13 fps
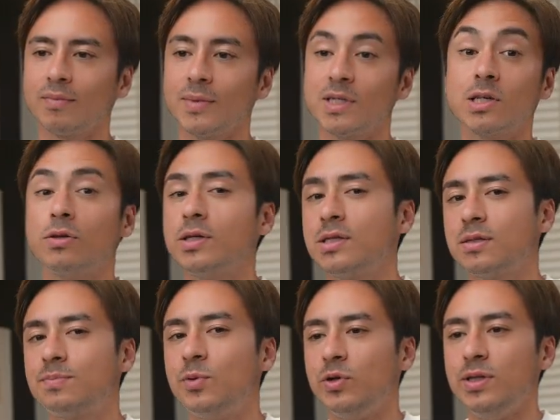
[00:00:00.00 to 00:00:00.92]
So this is
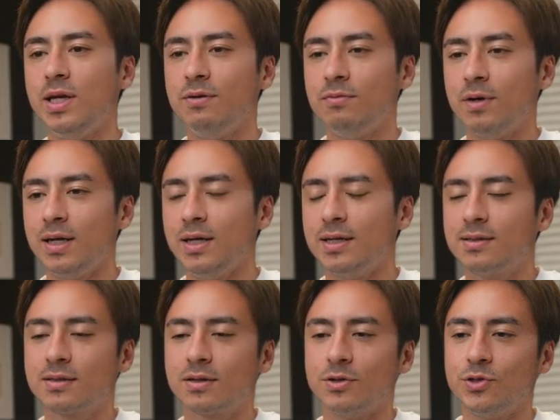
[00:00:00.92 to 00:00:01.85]
pretty neat, right?
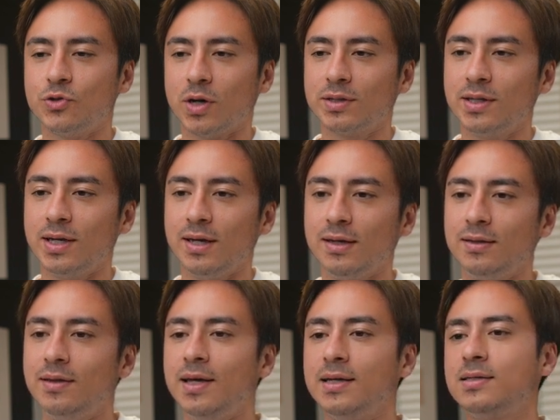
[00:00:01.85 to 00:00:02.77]
It's
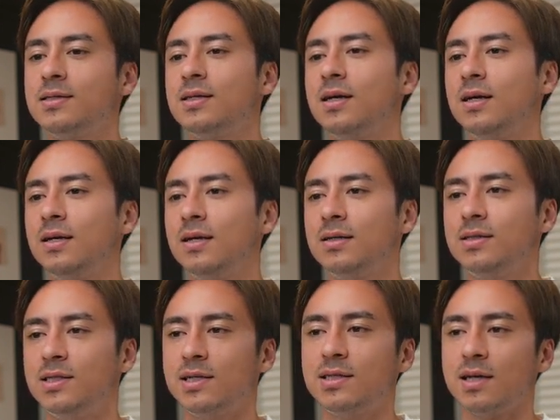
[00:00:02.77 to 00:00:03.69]
constructing this
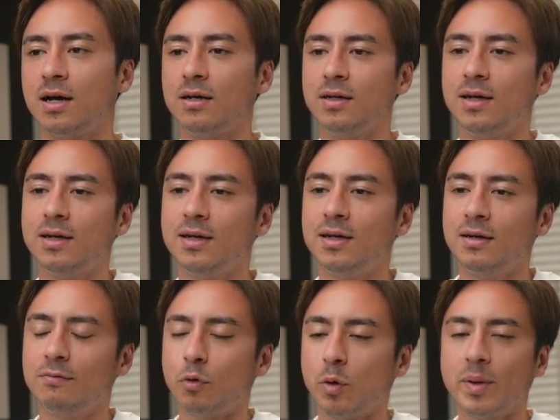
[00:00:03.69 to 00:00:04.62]
JSON
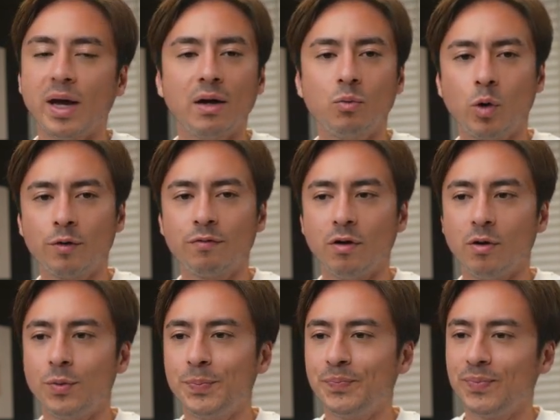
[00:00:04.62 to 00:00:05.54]
format
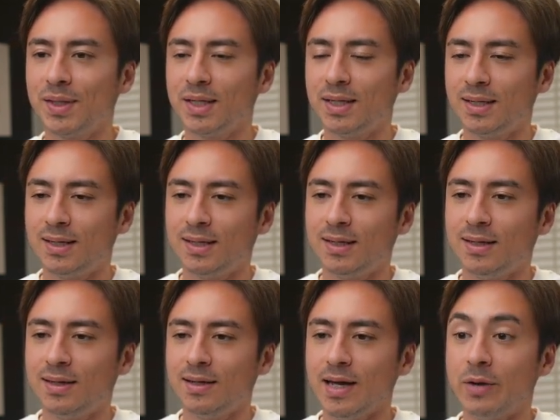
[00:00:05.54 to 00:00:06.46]
workflow,
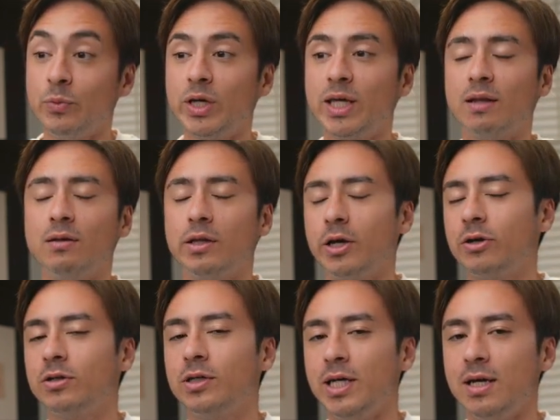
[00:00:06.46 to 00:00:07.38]
and we can
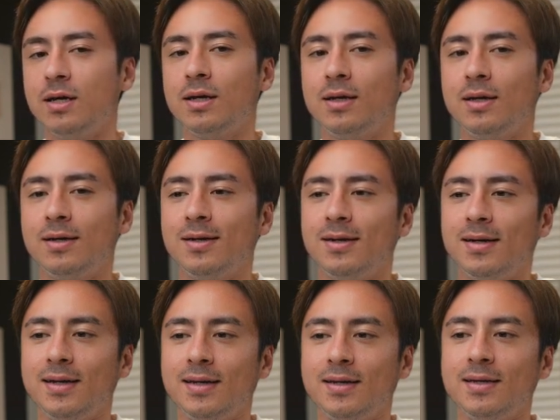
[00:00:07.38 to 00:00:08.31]
literally,
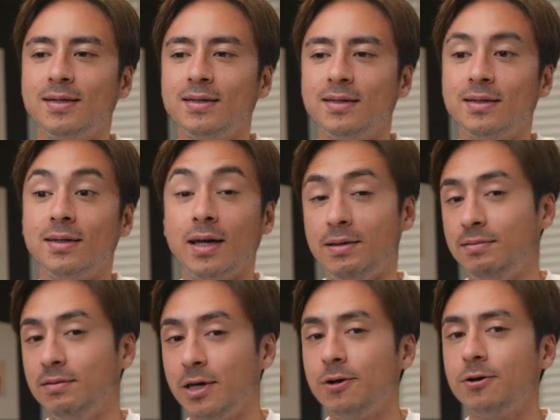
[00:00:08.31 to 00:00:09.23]

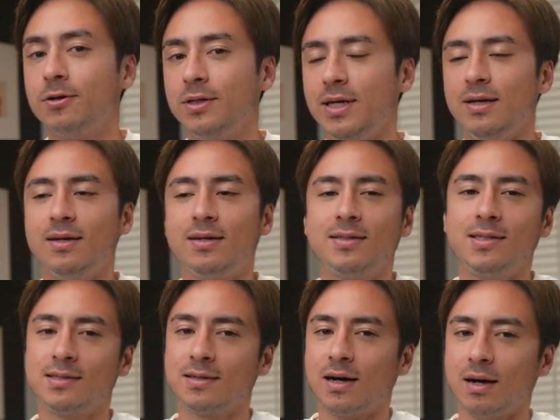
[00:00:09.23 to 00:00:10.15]
and literally
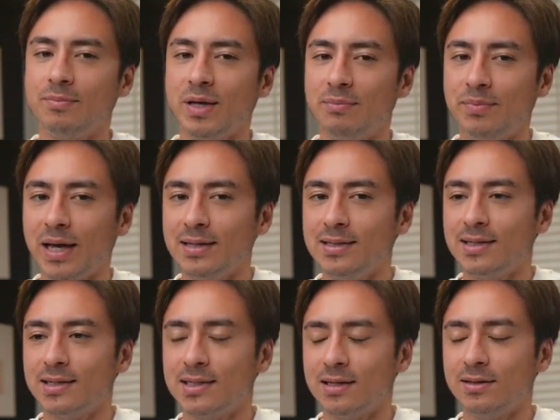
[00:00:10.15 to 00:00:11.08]
just copy and paste
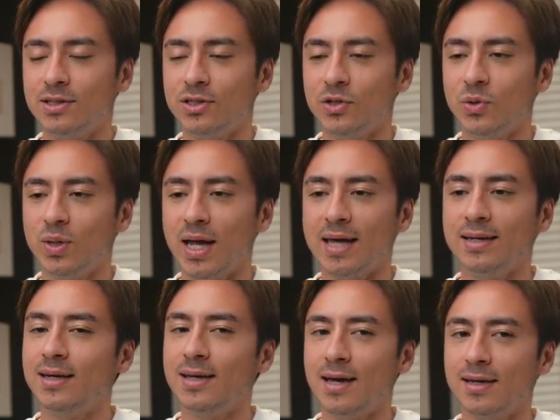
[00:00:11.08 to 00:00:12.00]
this into
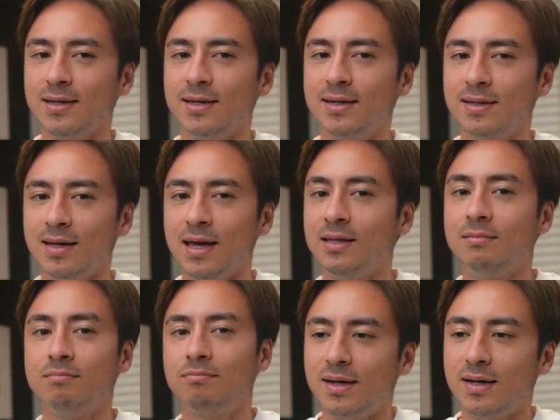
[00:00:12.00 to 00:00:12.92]
n8n,
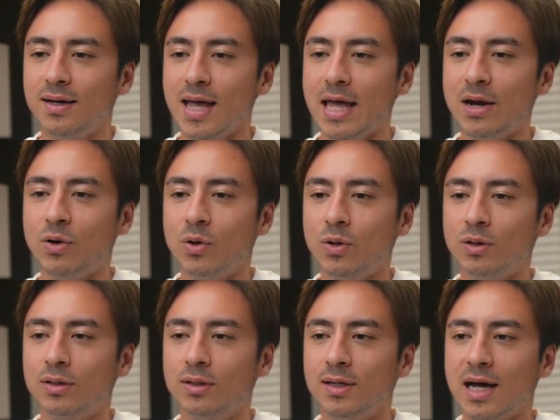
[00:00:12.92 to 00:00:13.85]
and
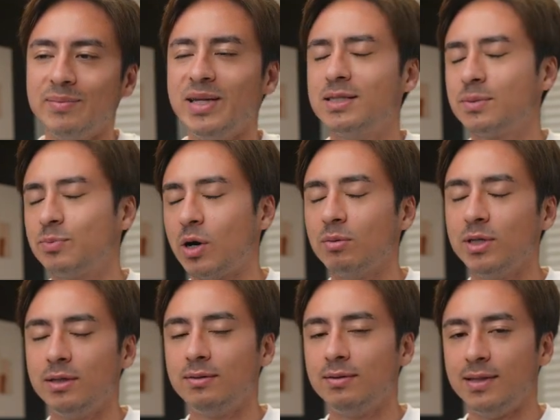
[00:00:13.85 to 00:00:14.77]
it'll, I mean, it's
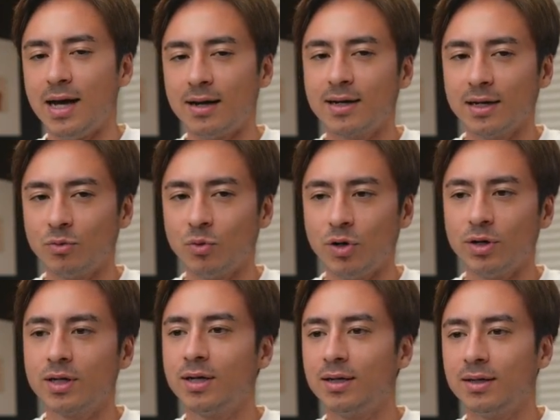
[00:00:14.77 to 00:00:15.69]
probably not gonna
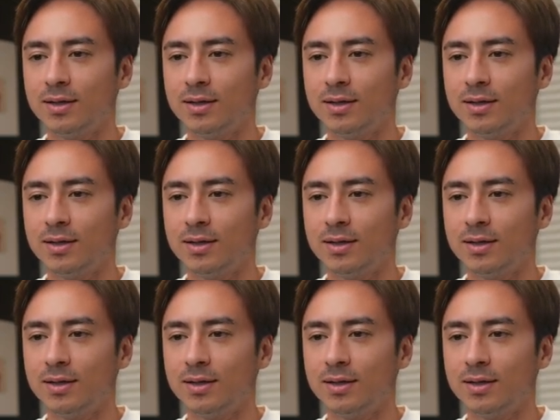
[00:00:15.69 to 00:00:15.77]
work